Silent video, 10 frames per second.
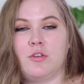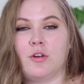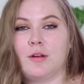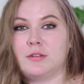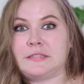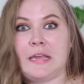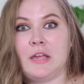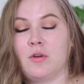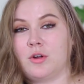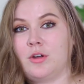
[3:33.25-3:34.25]
your
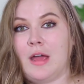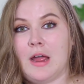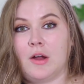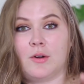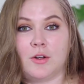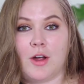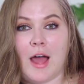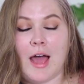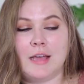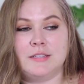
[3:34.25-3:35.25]
skin or your hair or
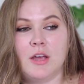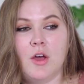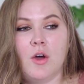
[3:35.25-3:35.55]
your eyes